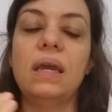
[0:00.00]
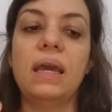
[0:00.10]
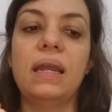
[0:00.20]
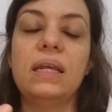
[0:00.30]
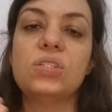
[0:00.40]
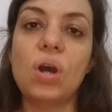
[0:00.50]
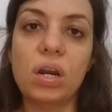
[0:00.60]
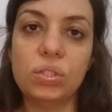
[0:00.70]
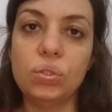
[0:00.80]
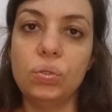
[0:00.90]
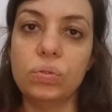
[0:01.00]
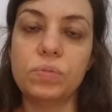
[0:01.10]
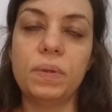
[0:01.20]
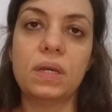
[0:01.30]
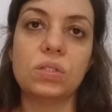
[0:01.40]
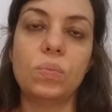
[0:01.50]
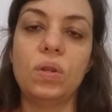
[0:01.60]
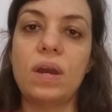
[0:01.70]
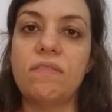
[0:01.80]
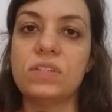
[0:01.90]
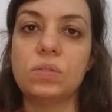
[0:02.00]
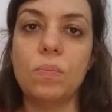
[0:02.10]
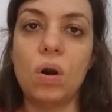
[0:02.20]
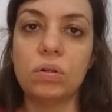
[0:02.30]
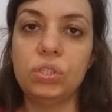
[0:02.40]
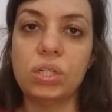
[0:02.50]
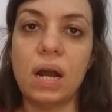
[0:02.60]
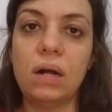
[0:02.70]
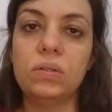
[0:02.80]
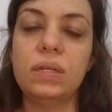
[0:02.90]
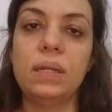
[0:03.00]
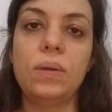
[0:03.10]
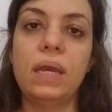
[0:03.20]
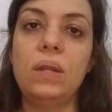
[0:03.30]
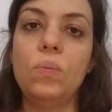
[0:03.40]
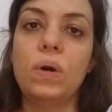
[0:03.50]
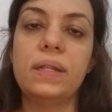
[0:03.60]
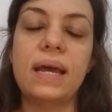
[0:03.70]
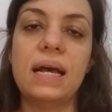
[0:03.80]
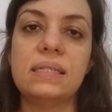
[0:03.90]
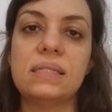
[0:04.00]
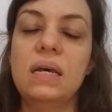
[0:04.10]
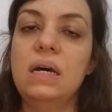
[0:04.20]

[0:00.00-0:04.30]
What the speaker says: and hard to use because when you have a small child, anyone that has